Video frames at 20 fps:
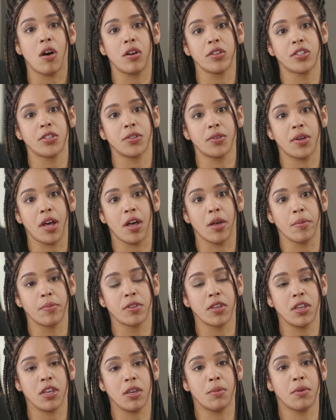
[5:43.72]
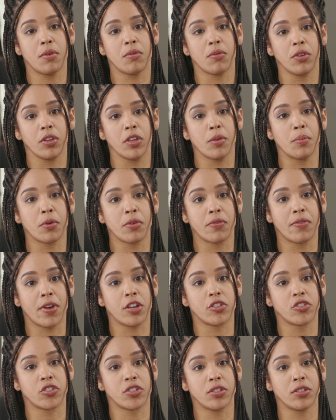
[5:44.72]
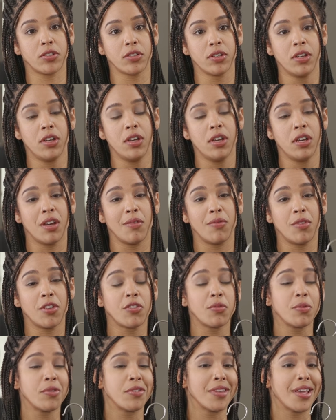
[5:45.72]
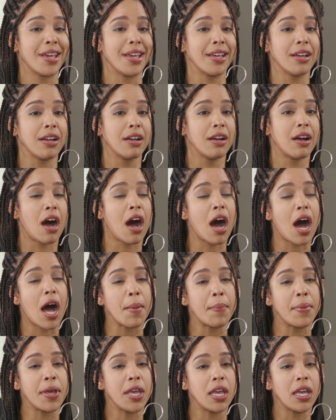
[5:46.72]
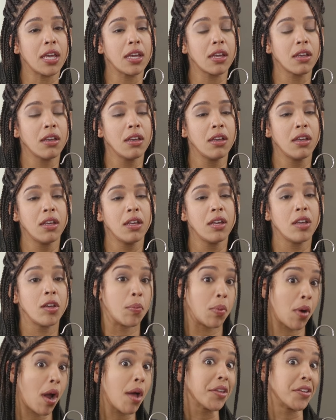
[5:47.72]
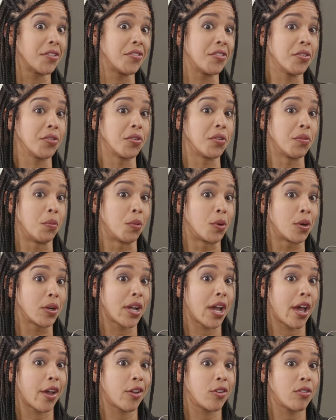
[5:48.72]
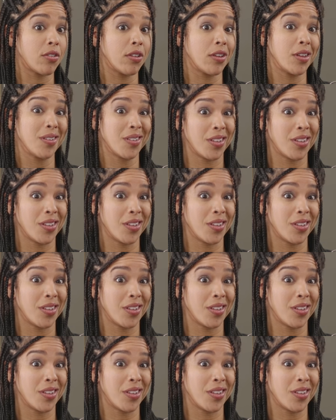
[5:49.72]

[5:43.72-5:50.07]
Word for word: also helps keep it really professional. If this was like hot pink, it probably still could work actually,